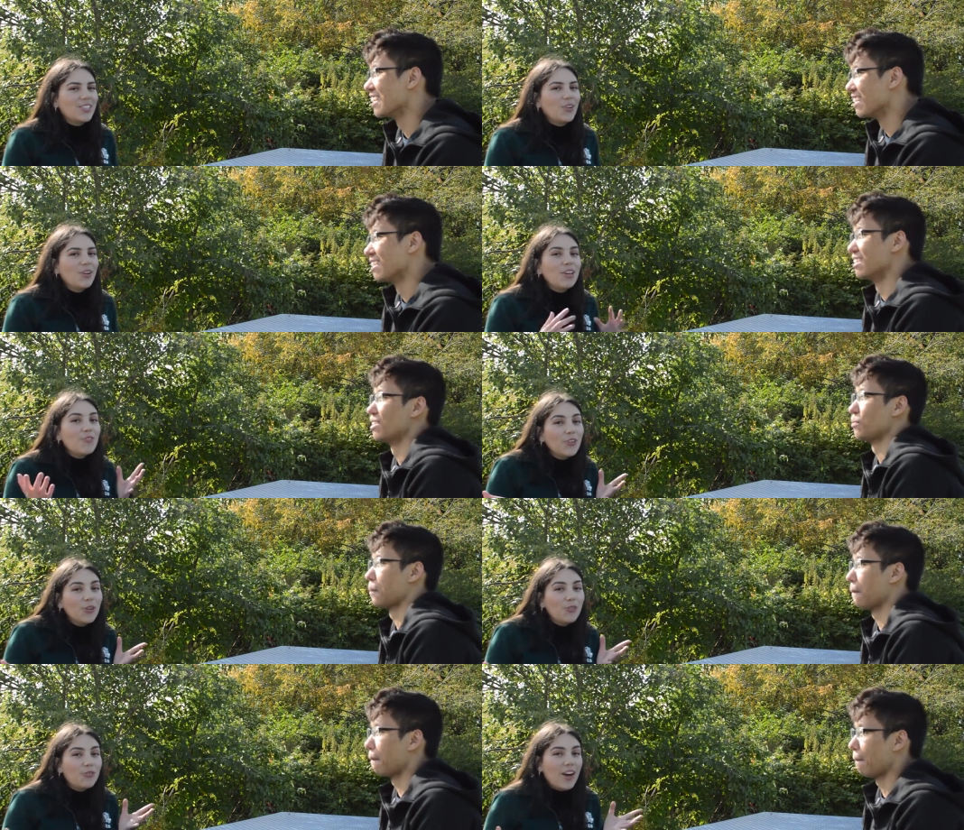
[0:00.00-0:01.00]
Speaker 1: So if
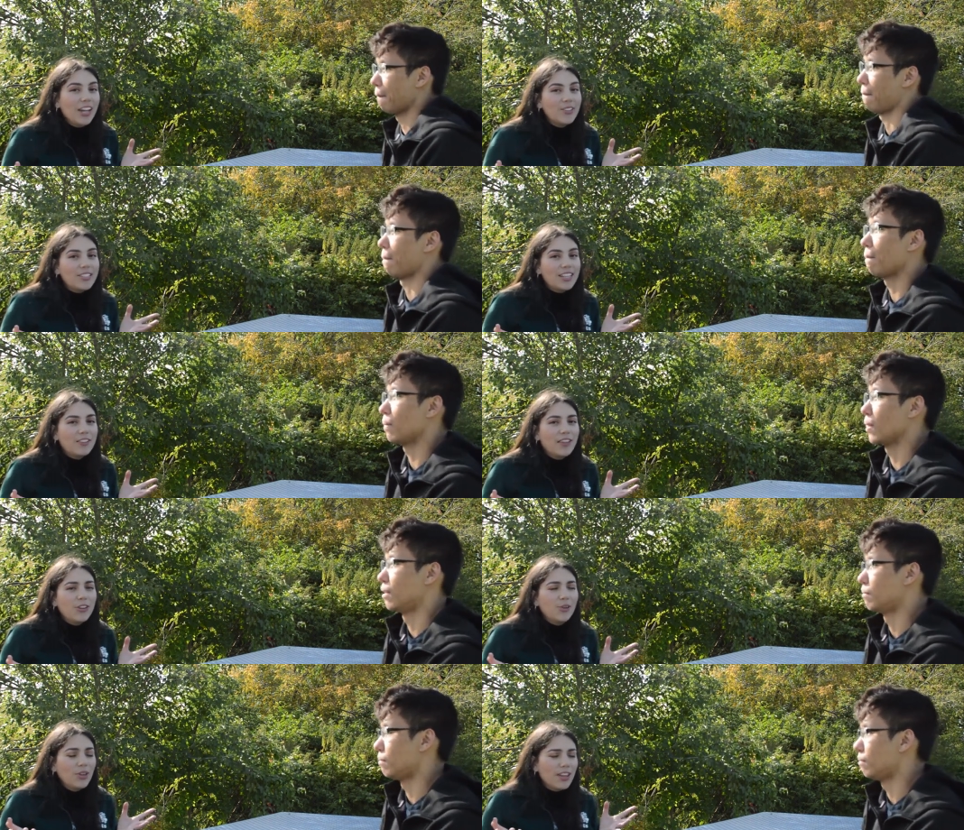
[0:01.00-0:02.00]
you find yourself that
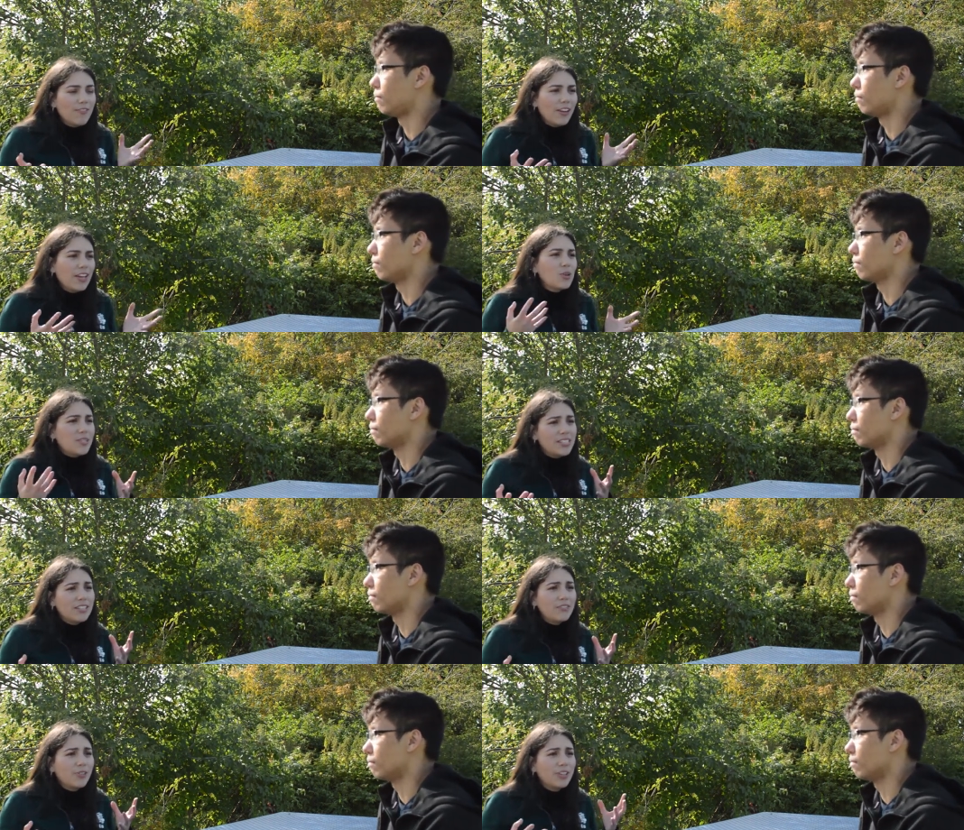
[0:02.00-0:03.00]
you're, like, very
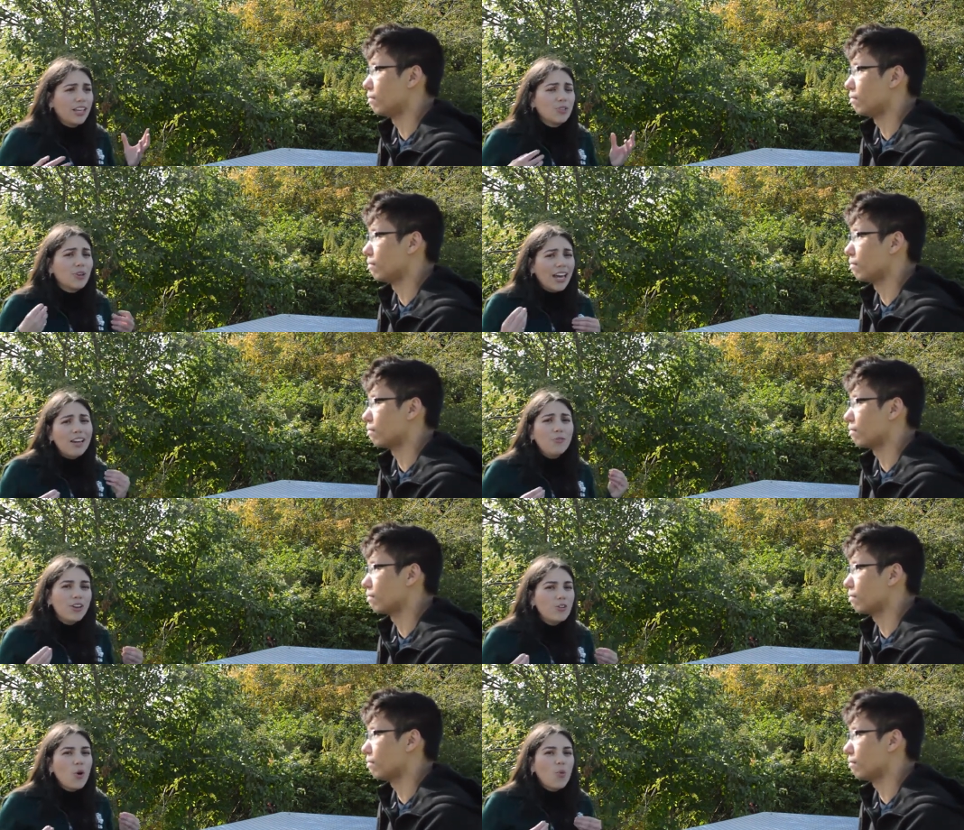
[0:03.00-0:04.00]
inquisitive, or like you kind of
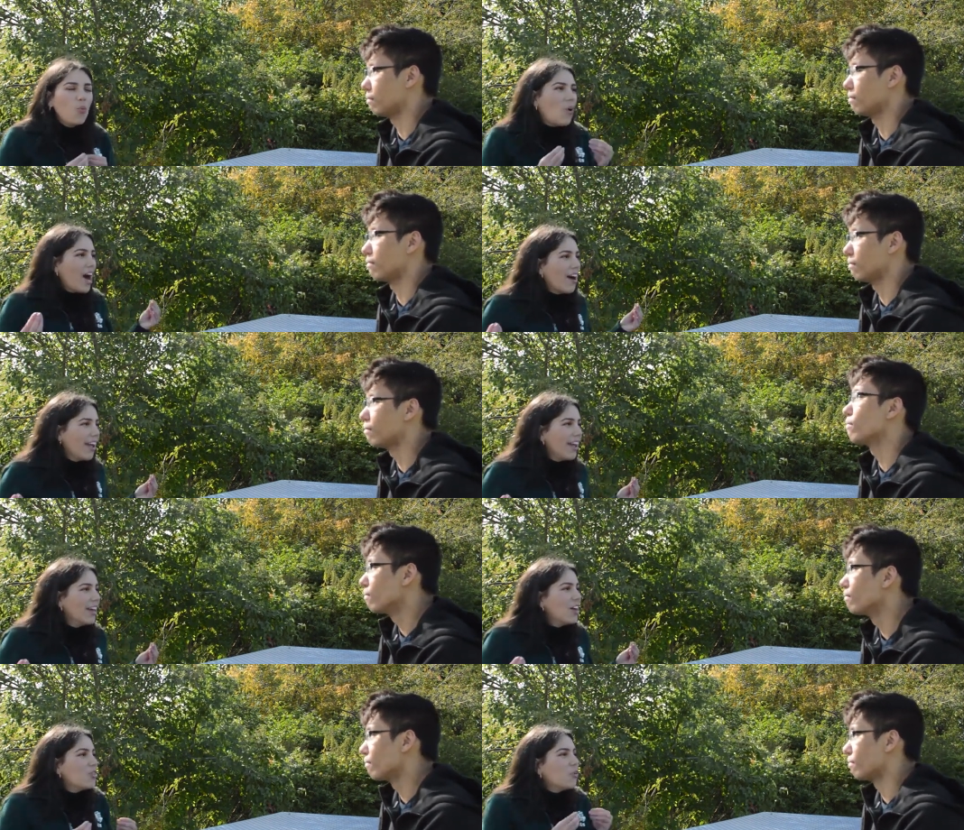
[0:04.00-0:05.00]
want to know why,
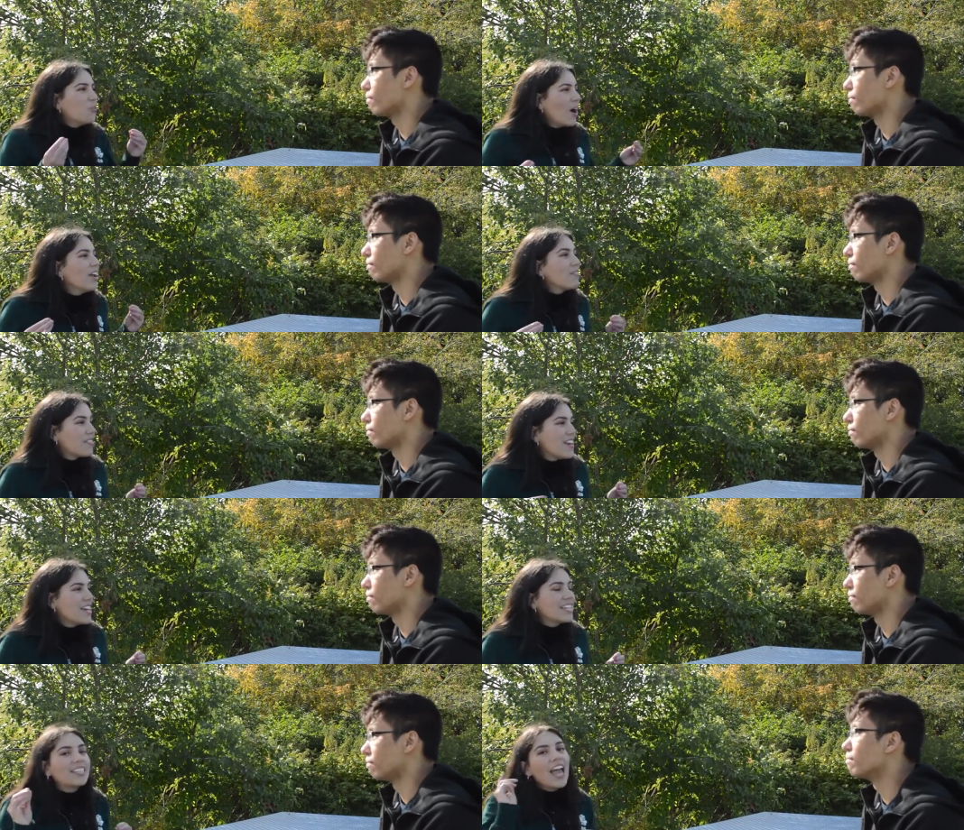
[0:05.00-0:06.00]
the why of
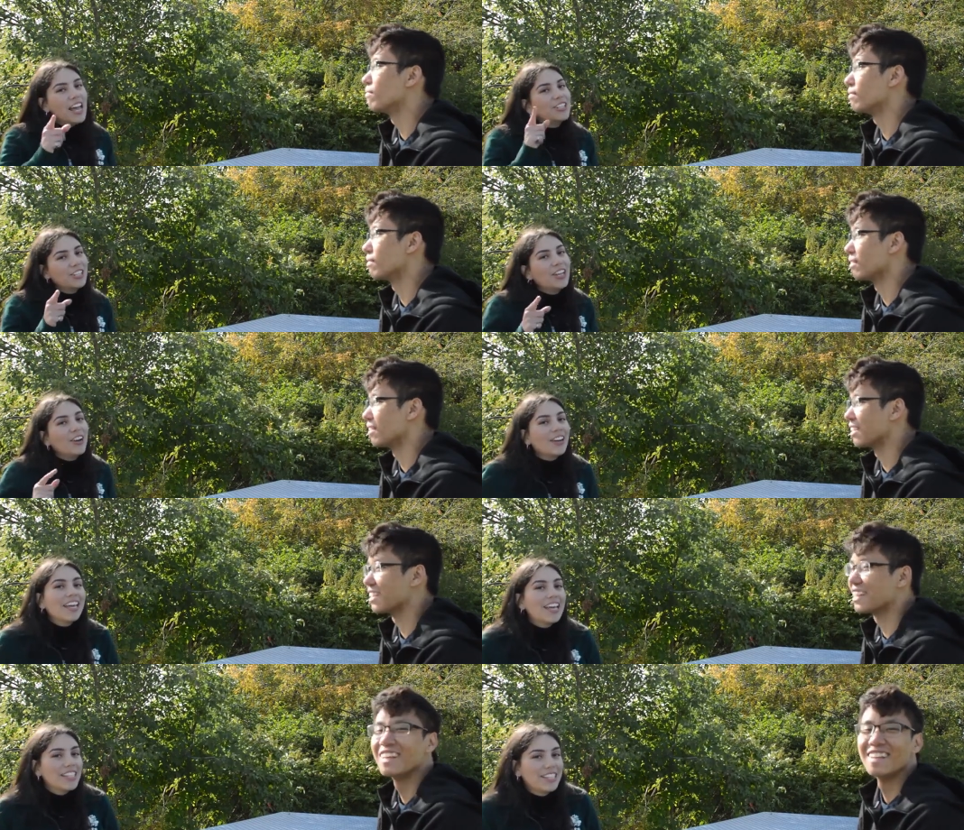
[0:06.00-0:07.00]
things, engineering
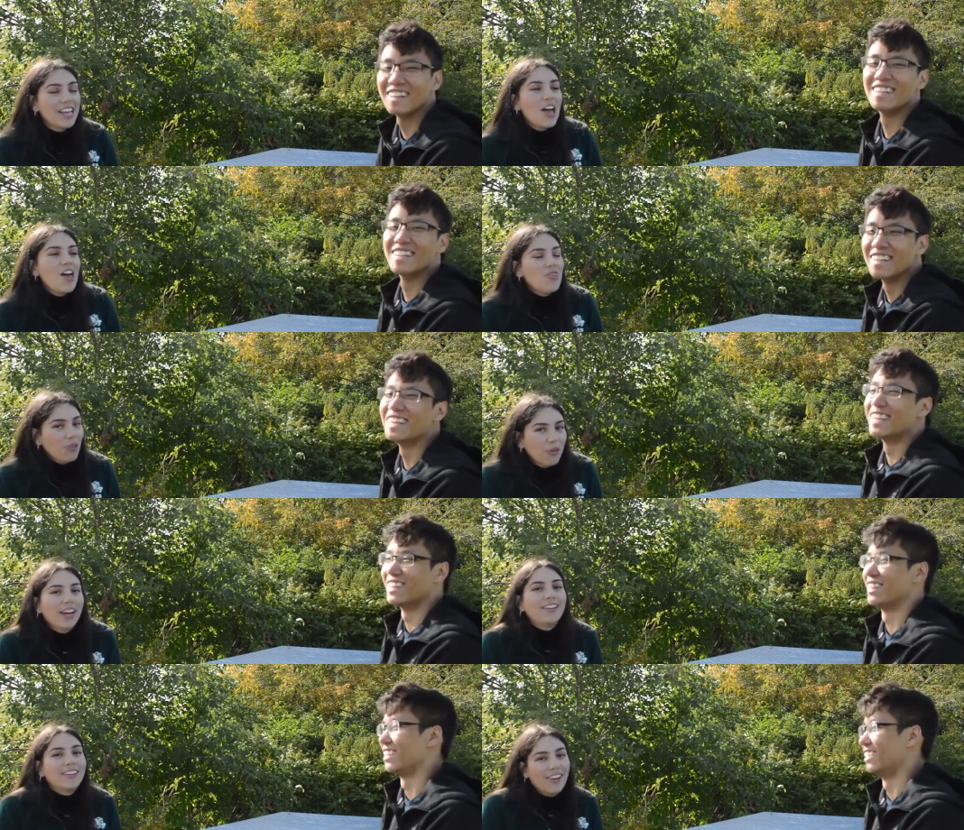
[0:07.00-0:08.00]
is the
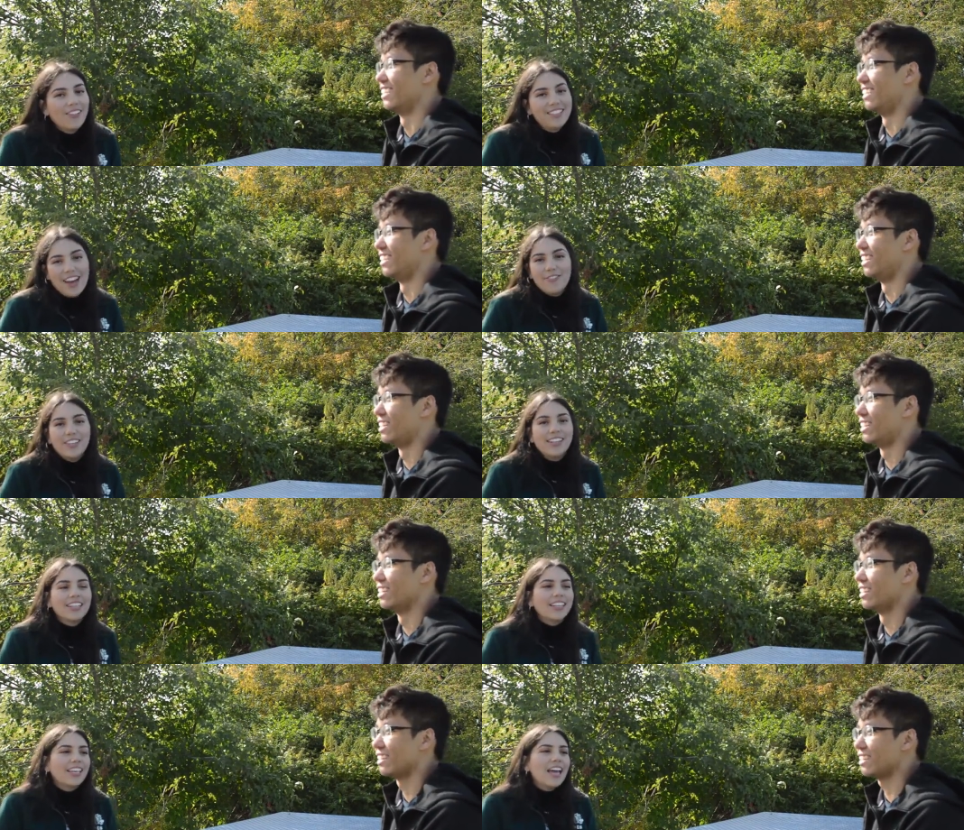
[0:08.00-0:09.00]
way to go,
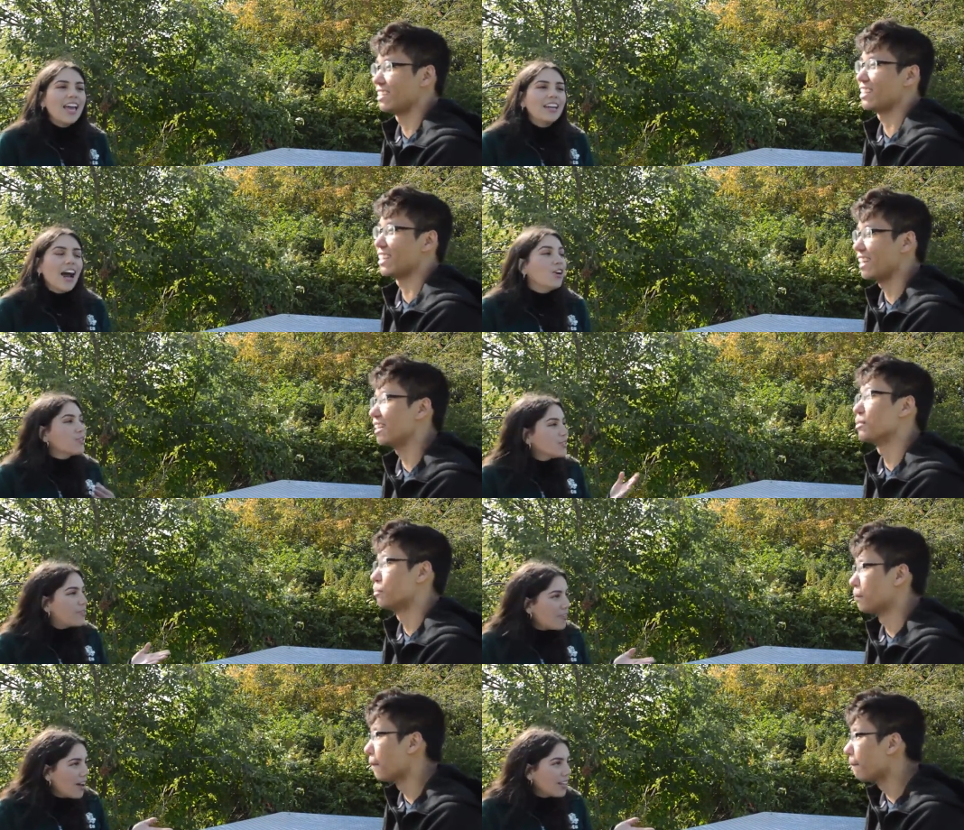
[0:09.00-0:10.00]
definitely. And I also
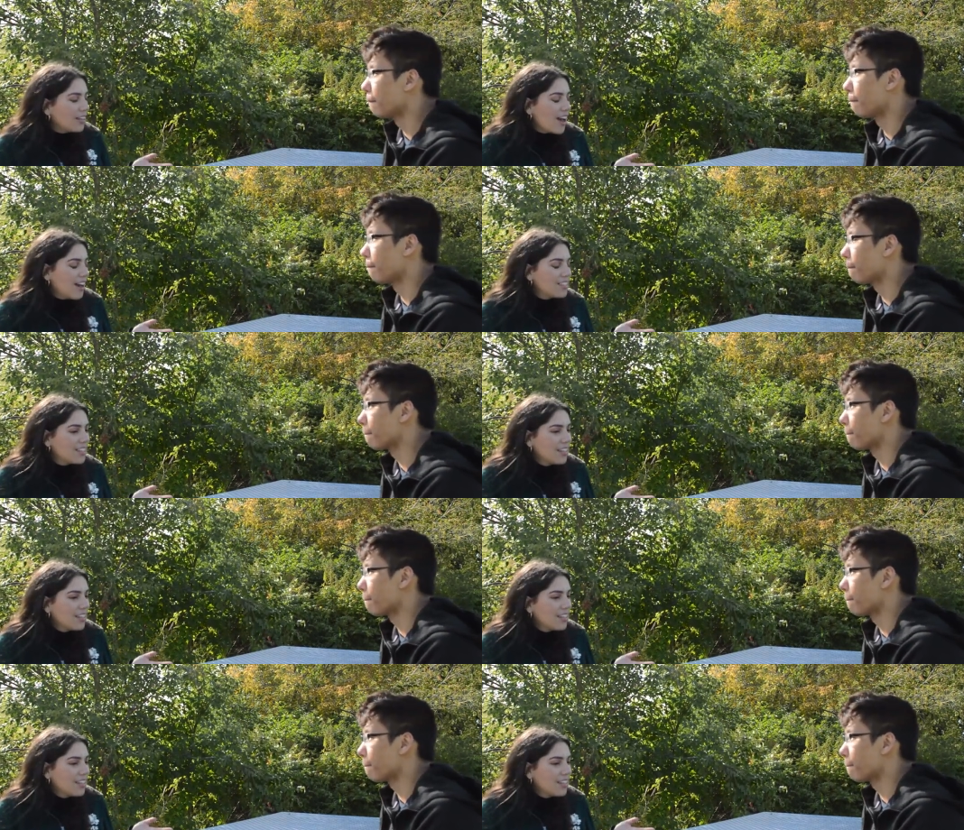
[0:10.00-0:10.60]
find that